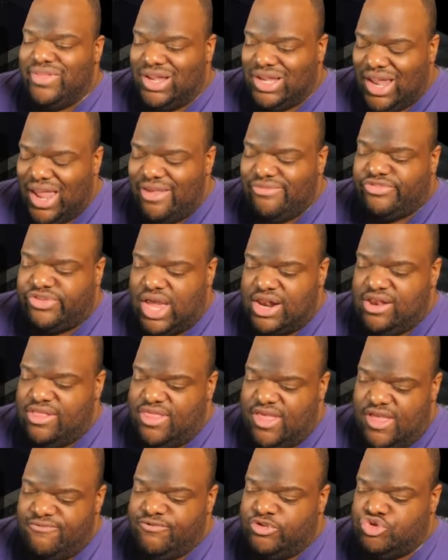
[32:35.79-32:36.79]
The left side
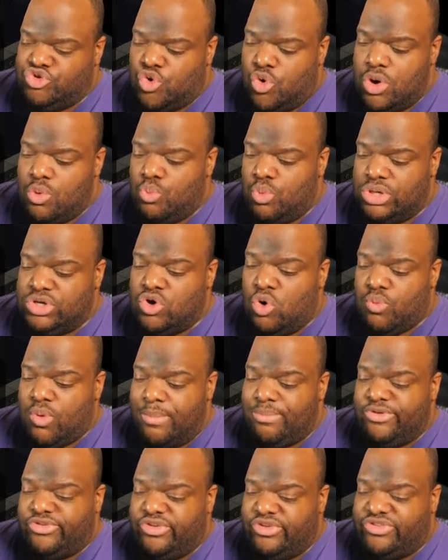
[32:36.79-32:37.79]
of the inventory window
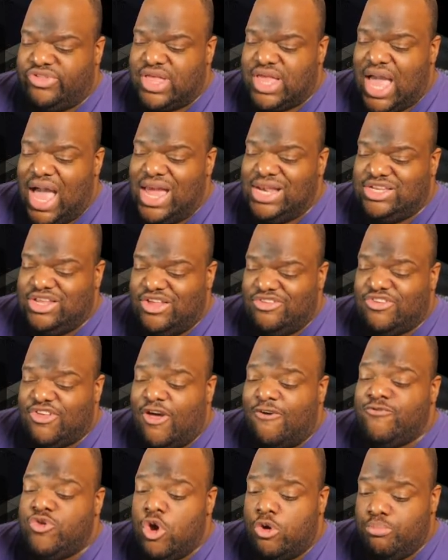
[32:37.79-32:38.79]
represents the contents
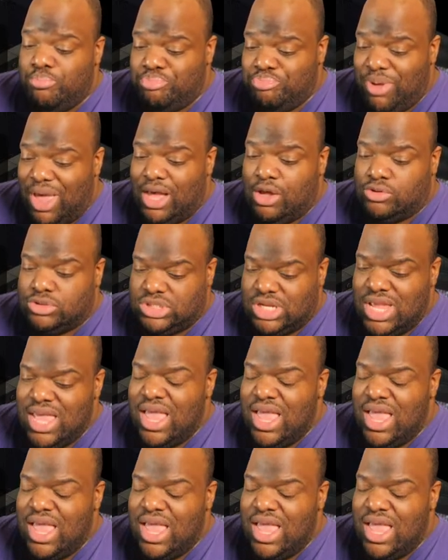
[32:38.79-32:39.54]
of your belt,